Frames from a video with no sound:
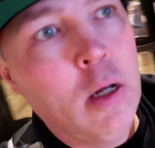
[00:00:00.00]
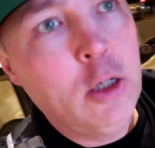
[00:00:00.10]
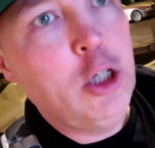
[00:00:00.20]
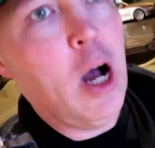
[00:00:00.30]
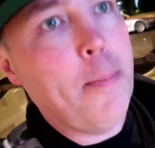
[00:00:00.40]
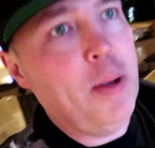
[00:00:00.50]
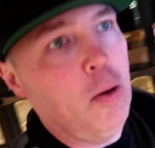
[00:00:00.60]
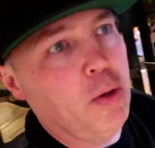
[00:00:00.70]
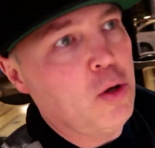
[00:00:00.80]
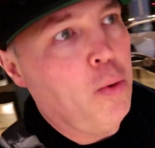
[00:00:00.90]
chopping
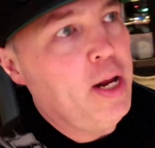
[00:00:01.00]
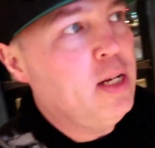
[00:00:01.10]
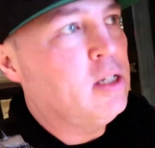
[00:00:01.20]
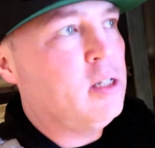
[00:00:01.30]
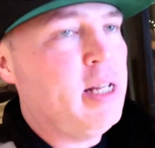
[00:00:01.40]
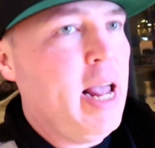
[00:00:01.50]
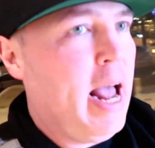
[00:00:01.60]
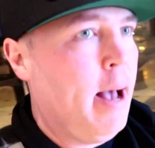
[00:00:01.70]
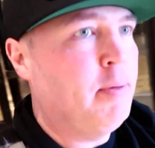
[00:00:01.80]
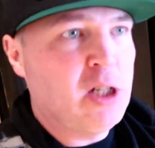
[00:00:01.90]
with queens is the
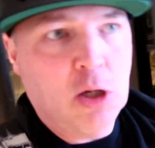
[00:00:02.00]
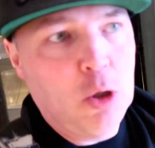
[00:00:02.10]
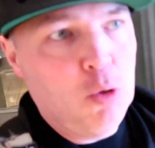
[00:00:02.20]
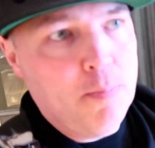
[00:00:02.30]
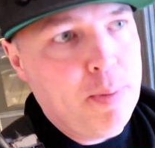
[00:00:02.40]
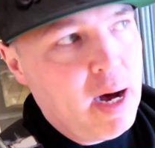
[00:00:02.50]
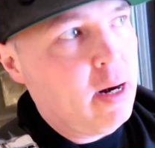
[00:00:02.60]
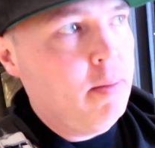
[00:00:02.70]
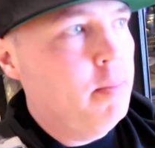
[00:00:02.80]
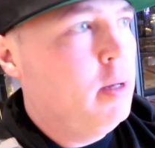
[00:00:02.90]
absolute
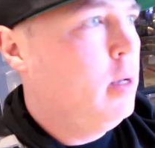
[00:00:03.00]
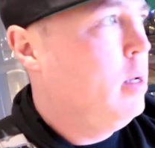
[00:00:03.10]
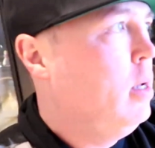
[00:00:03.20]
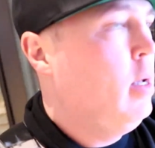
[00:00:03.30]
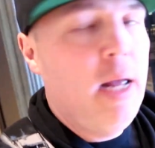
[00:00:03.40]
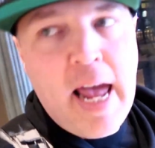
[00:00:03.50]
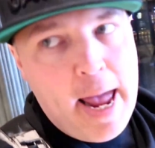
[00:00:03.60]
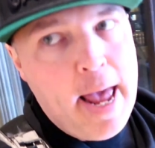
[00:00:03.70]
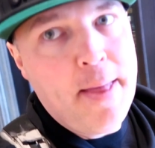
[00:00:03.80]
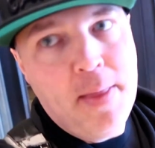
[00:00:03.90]
bottom
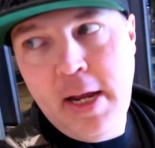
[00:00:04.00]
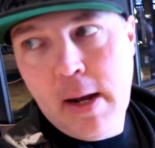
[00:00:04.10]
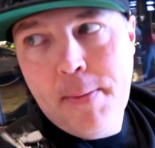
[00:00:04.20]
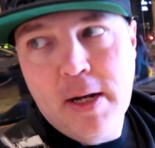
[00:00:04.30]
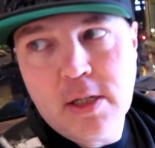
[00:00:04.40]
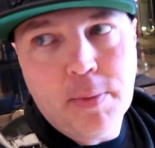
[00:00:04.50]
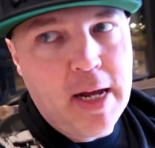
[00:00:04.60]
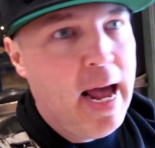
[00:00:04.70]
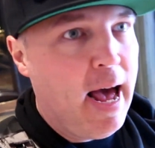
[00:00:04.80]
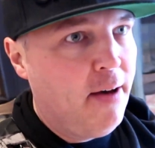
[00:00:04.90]
hand that he could possibly
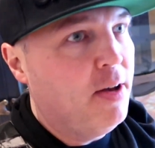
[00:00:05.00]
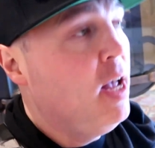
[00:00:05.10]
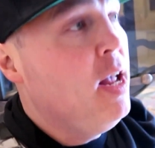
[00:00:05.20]
have.